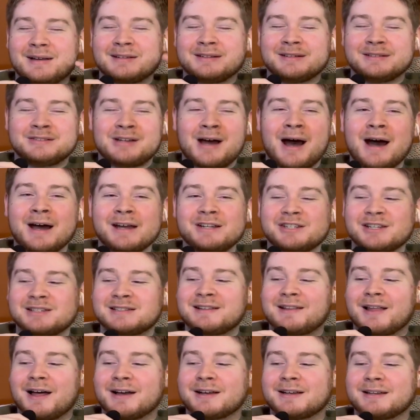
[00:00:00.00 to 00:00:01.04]
I, Jason
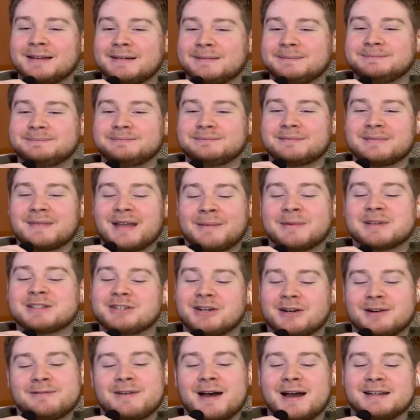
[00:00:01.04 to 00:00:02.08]
Luck, am a
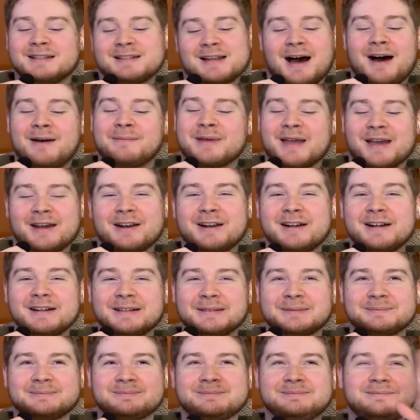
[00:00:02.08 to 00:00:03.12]
certified Tom hater.
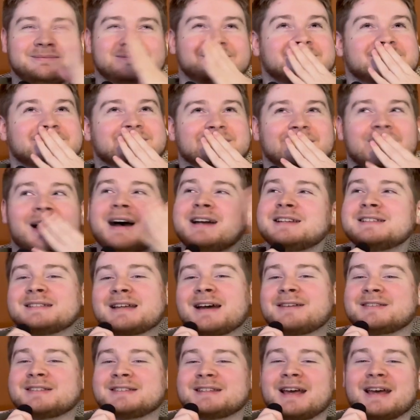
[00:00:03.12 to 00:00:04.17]
I just have
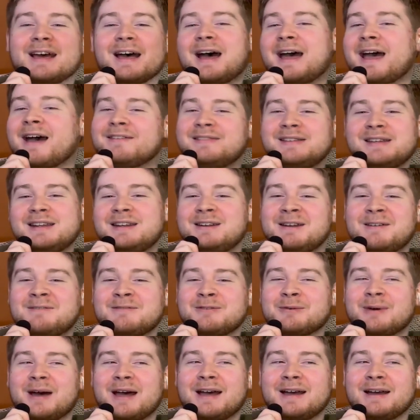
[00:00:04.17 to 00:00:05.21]
to say it. I have to get it out of the
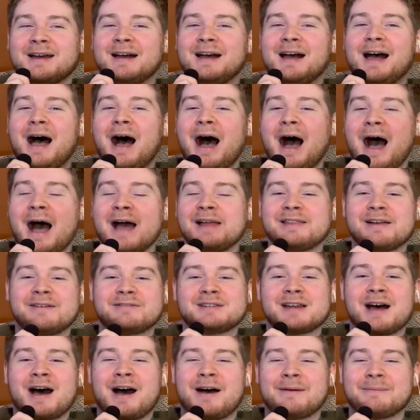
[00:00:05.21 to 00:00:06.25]
way. I love
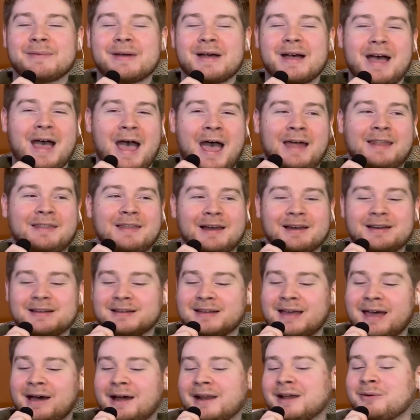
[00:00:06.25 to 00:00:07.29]
Tom. And like
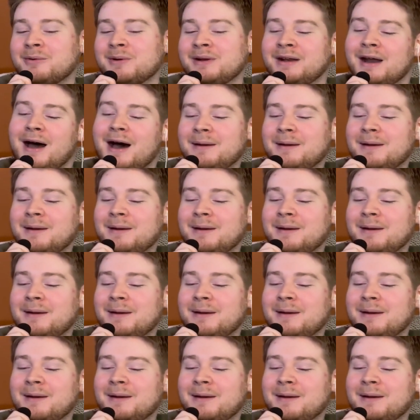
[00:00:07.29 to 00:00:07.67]
Chaotic would not